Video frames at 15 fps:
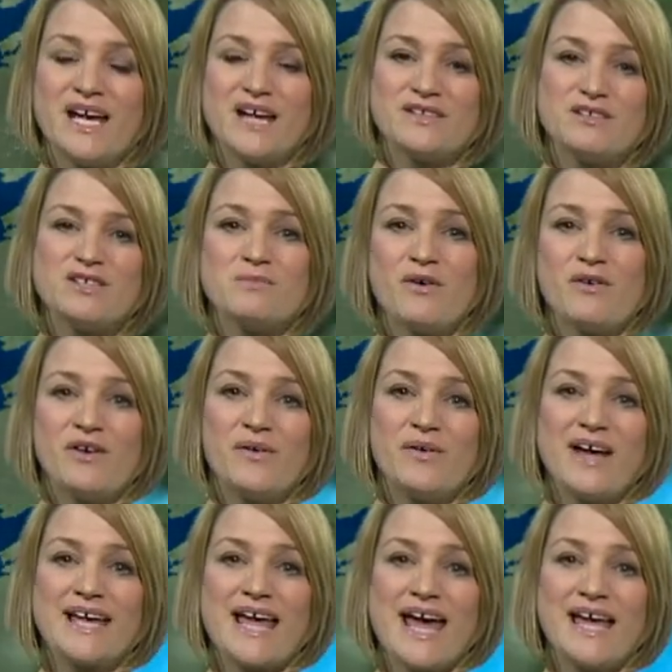So tomorrow,
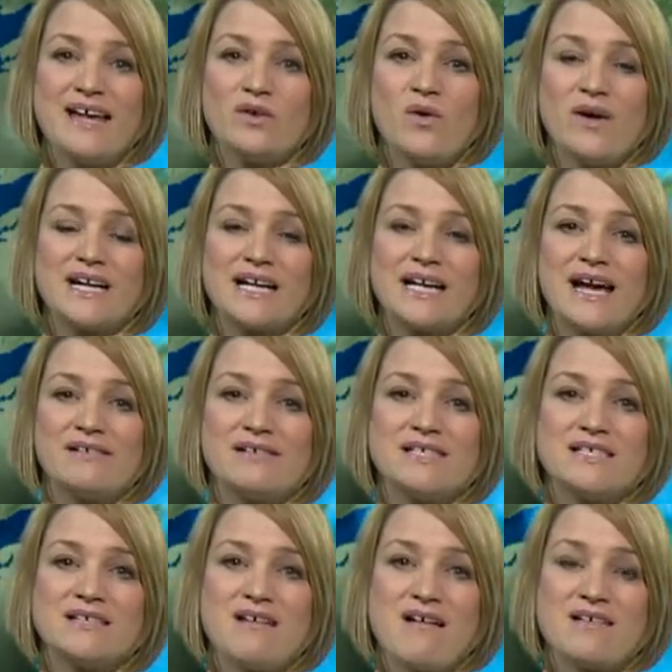again, quite a cloudy
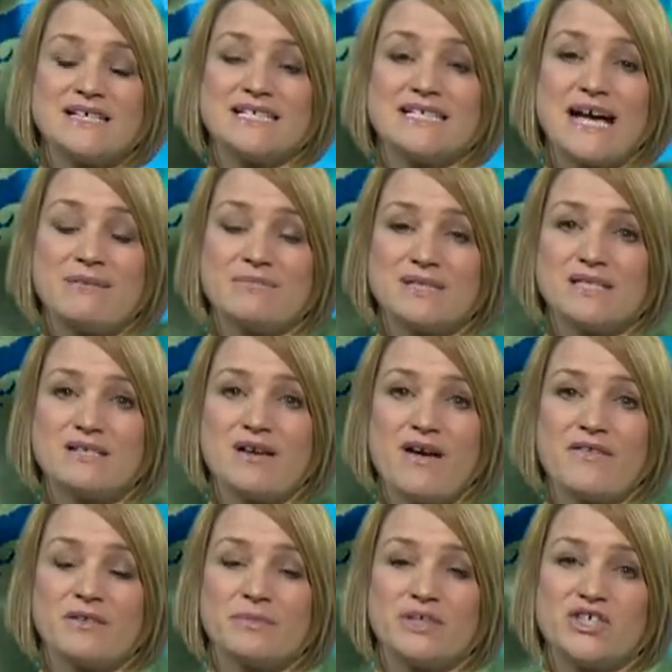start, a damp
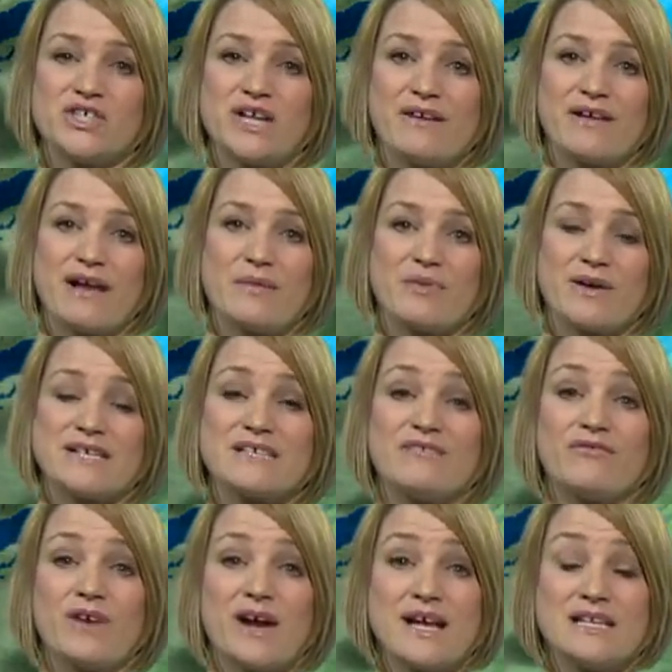start. There'll be showery outbreaks
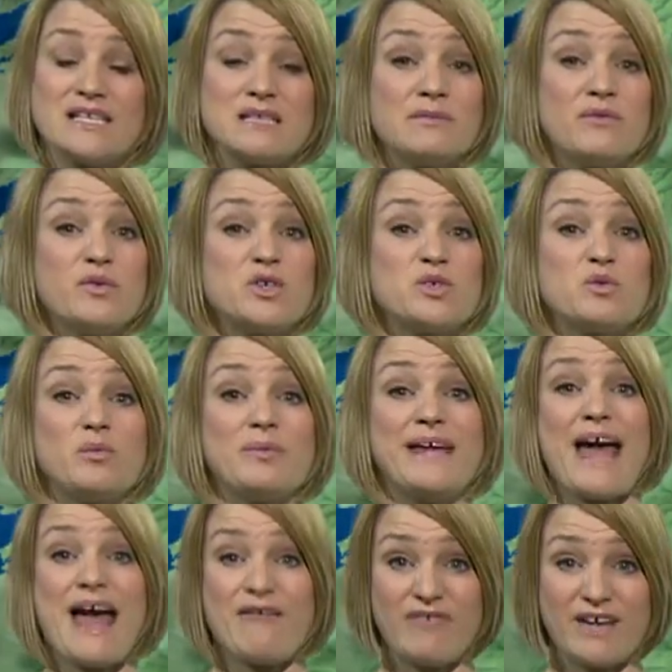of rain, some of which will be
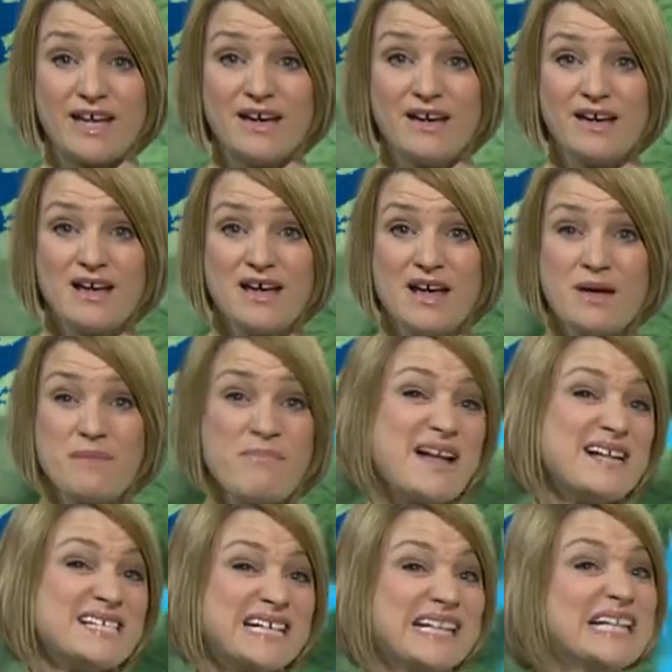heavy,
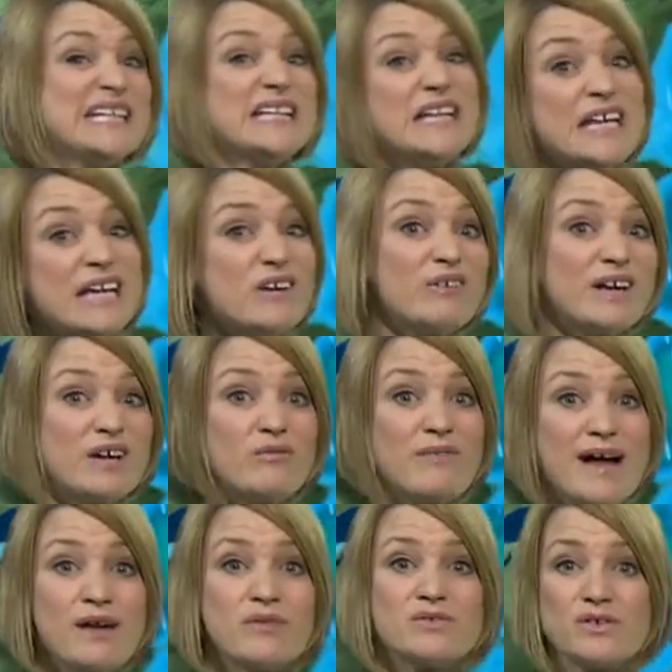basically lingering
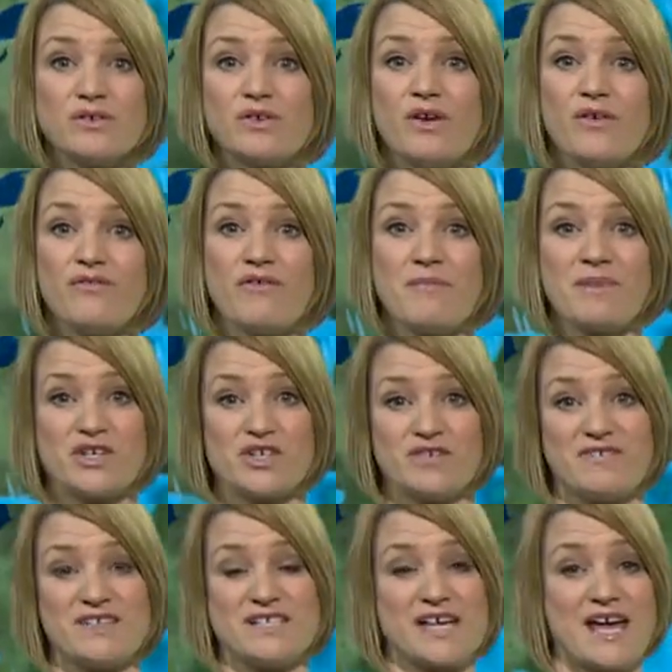around on and off for much
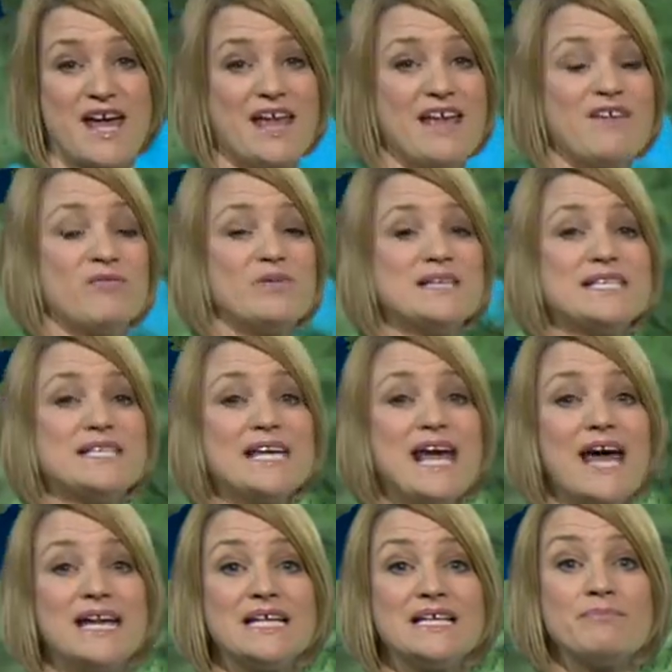of the day. If we see
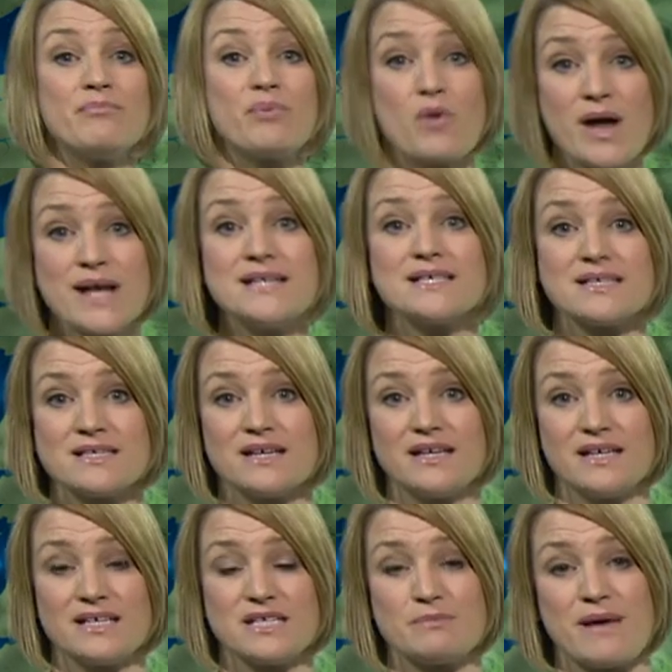any brighter,
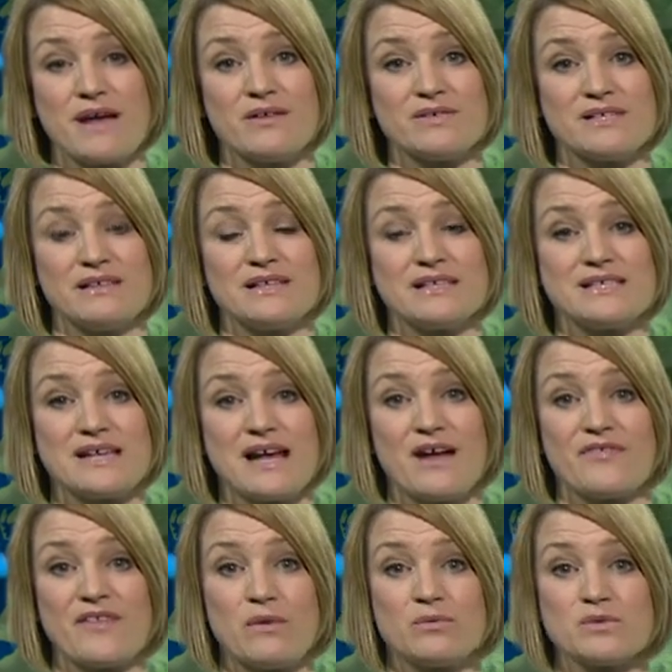sunnier spells in the
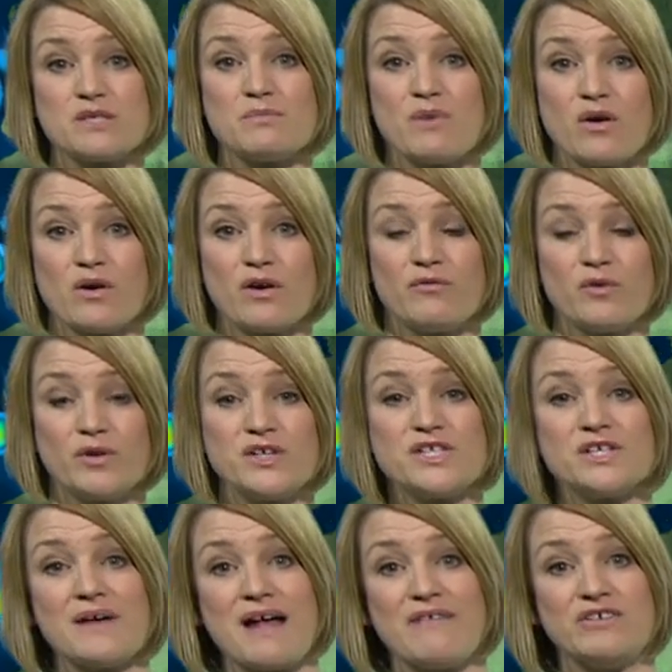south, that will spark off one or
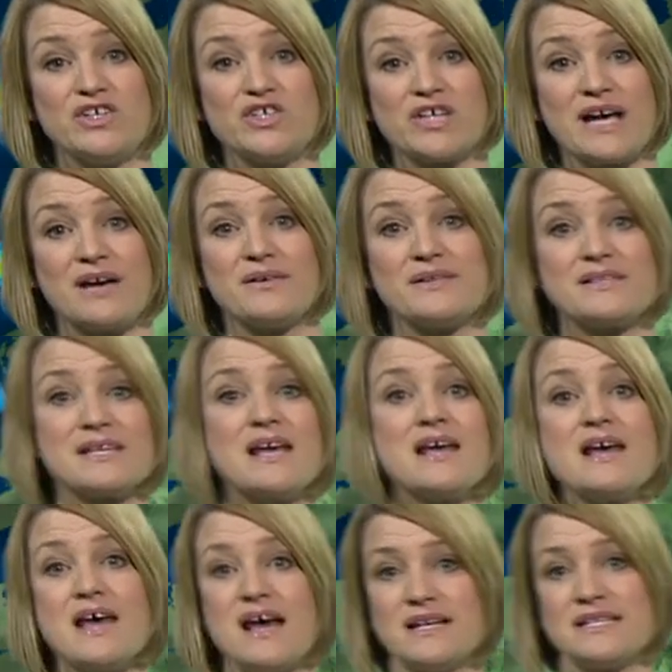two heavy showers
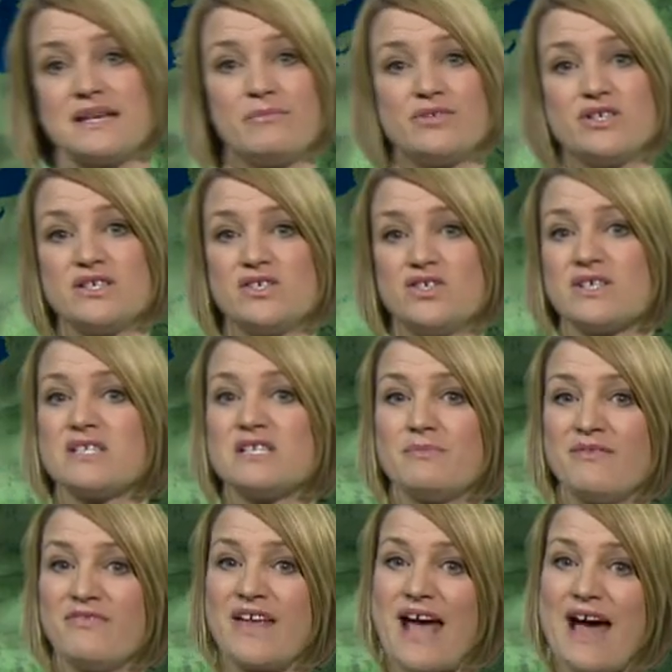and temperatures just
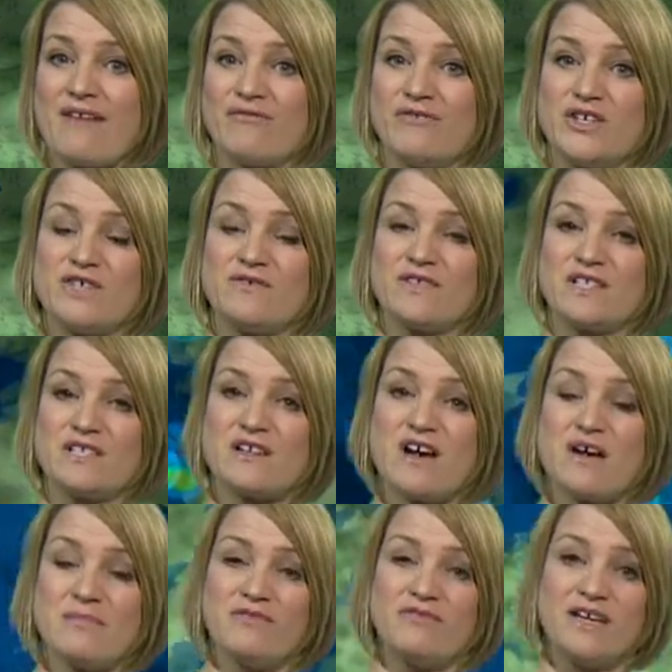above the average for the
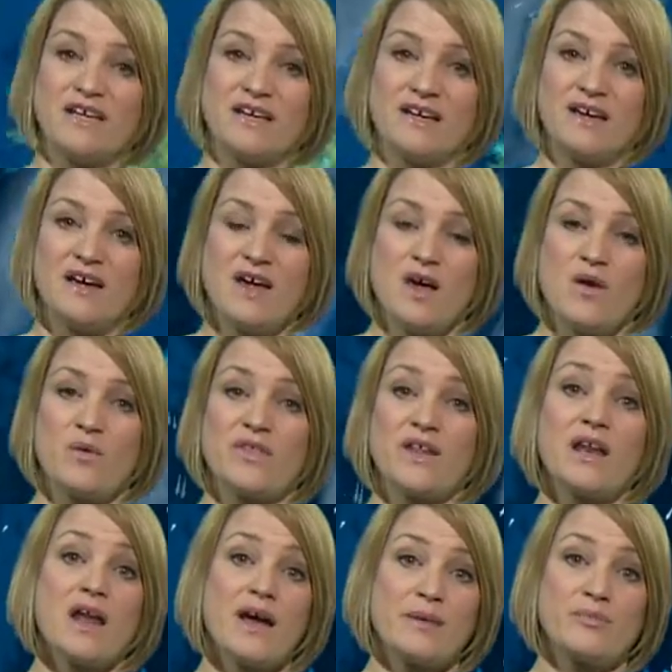time of year, with a
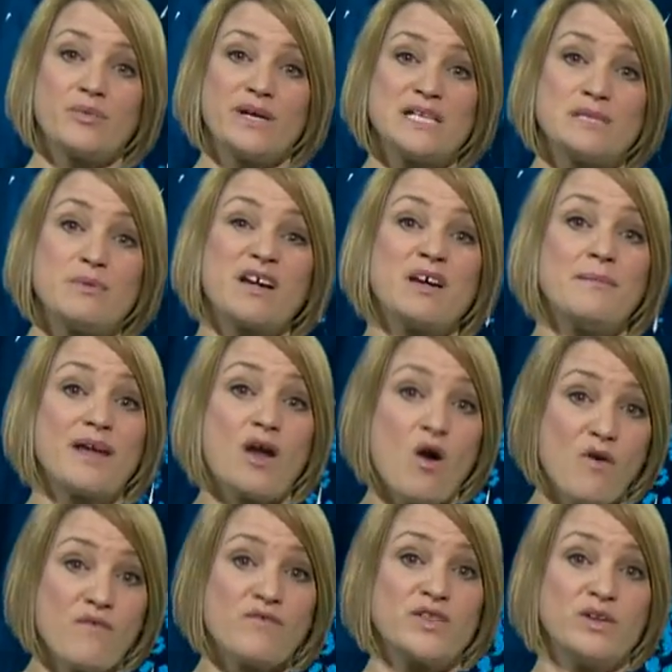light breeze but coming
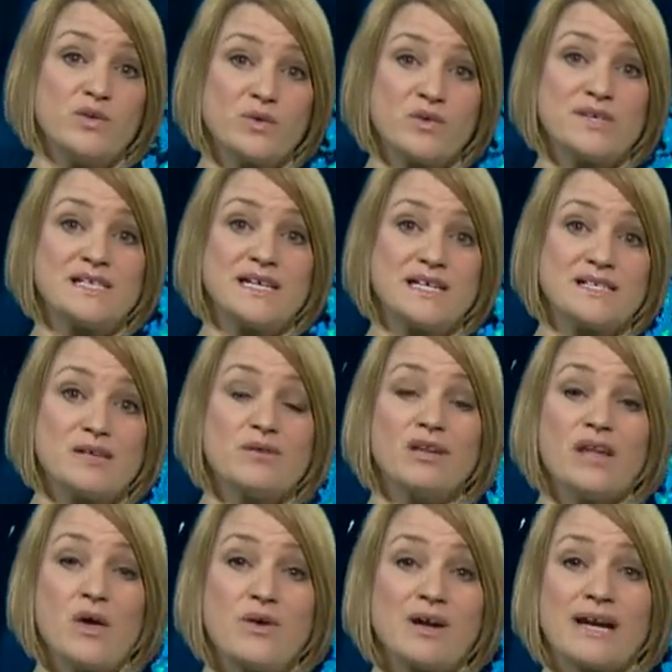off the North Sea. So
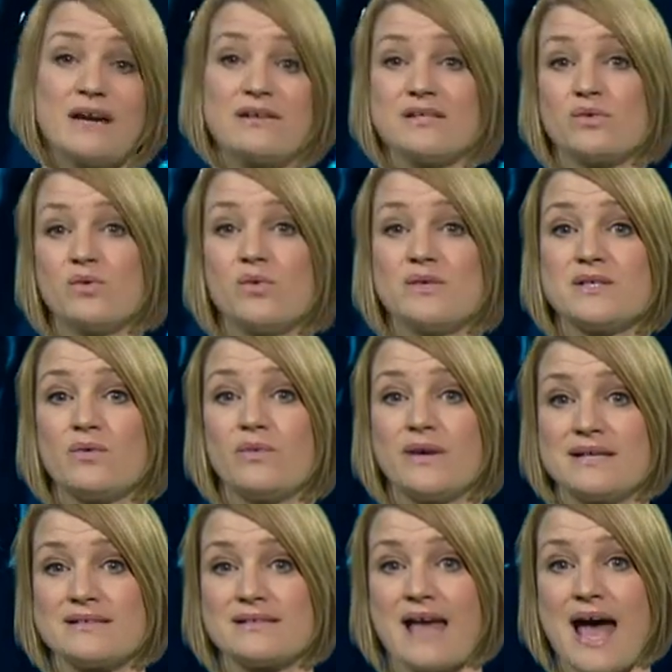low cloud is always a
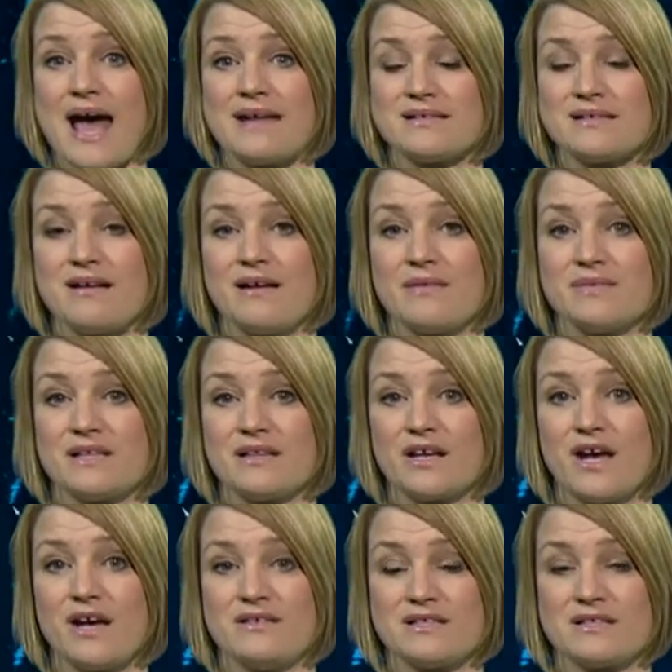risk at times at the
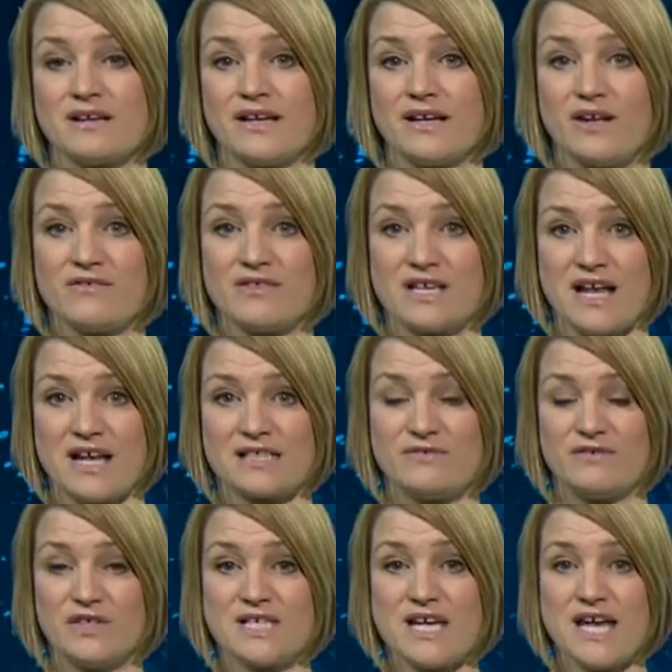coastline over the
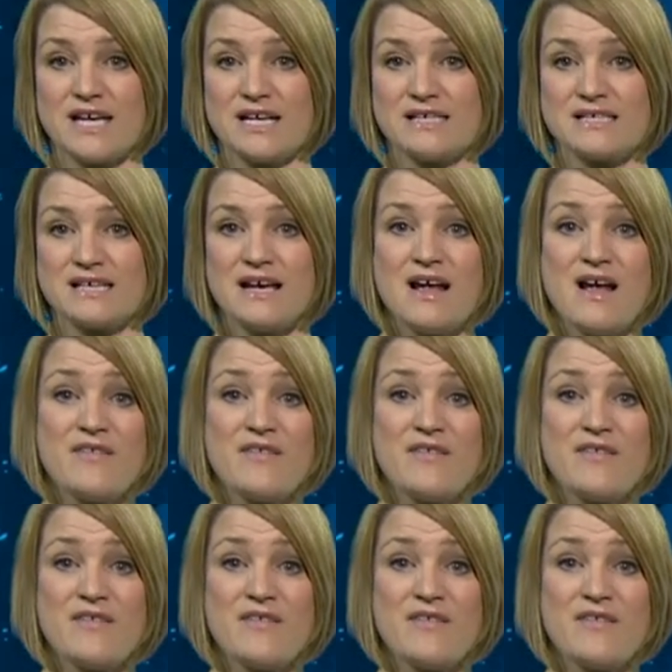next few days.